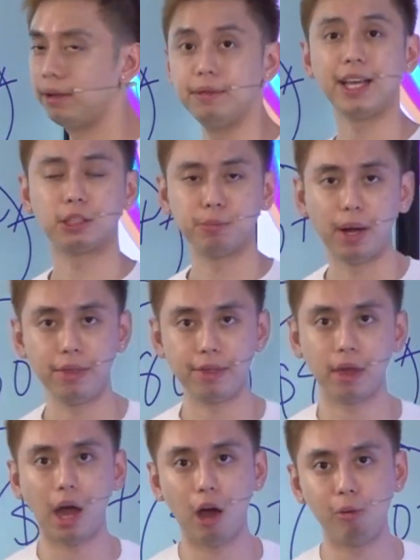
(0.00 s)
next month,
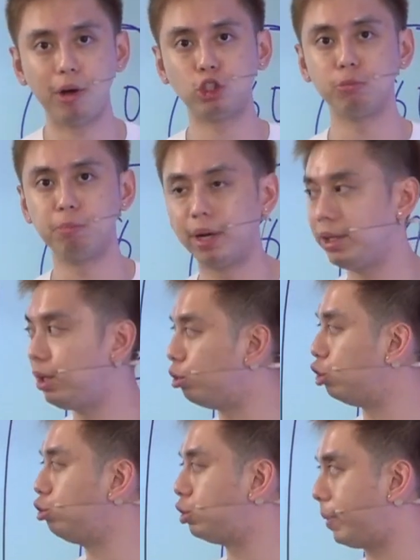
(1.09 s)
how much money
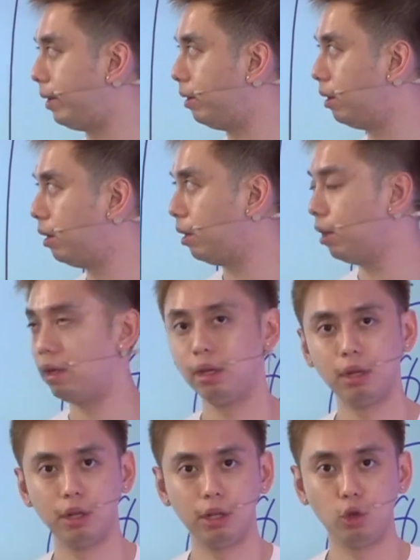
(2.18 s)
would you spend?
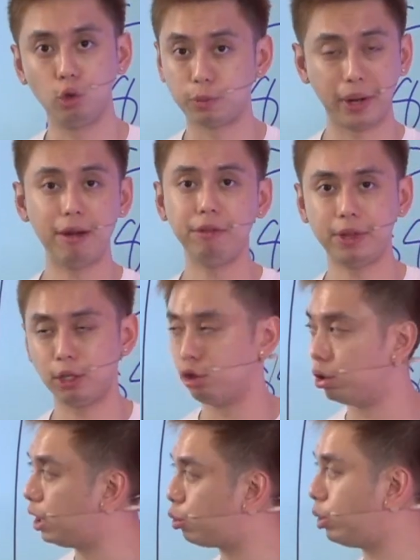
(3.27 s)
You'll spend everything.
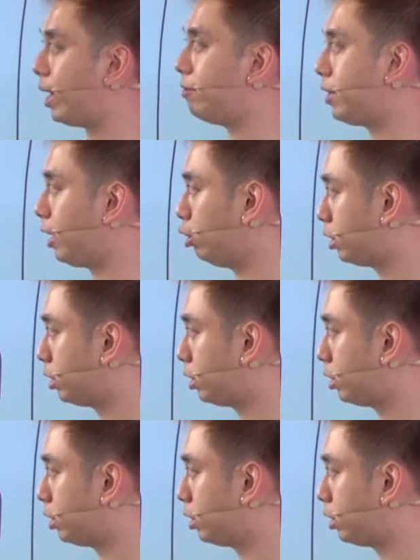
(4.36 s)
You'll liquidate everything. You'll